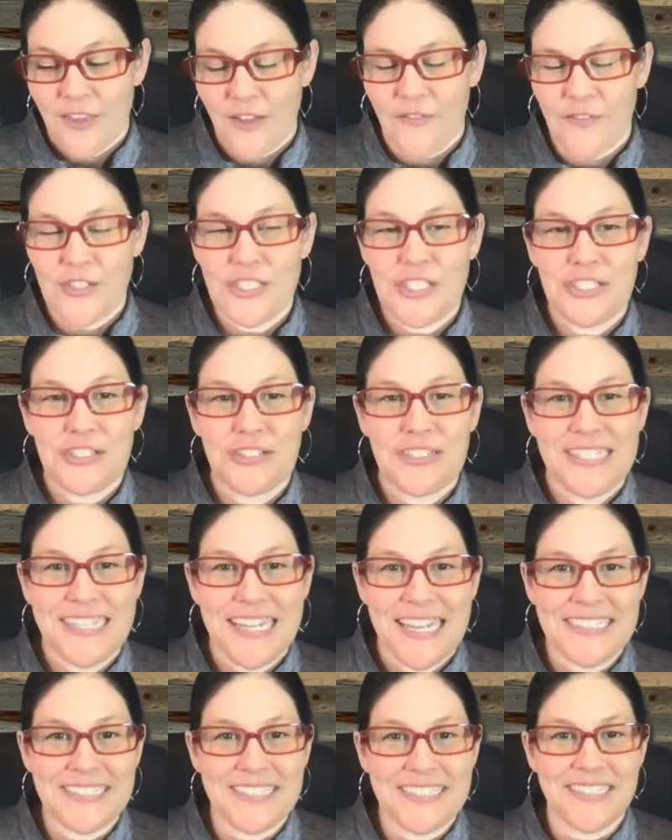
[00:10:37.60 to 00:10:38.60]
the first 30
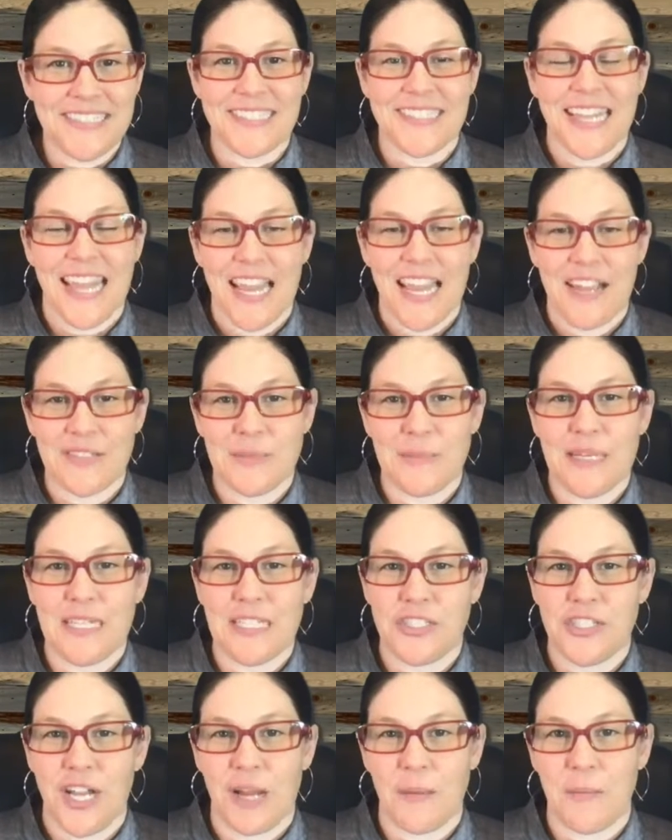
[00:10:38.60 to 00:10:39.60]
days isn't to have as
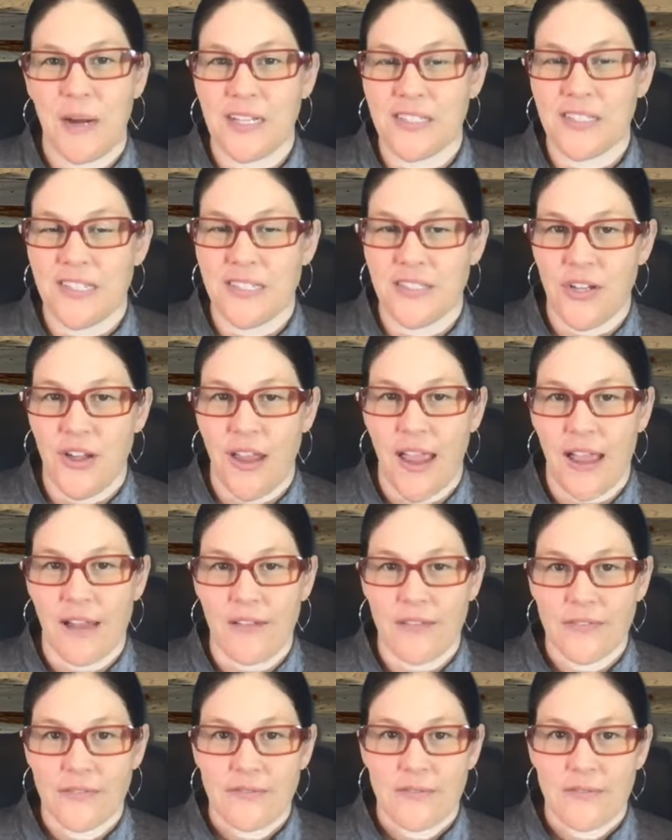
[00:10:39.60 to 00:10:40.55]
many check marks as you have.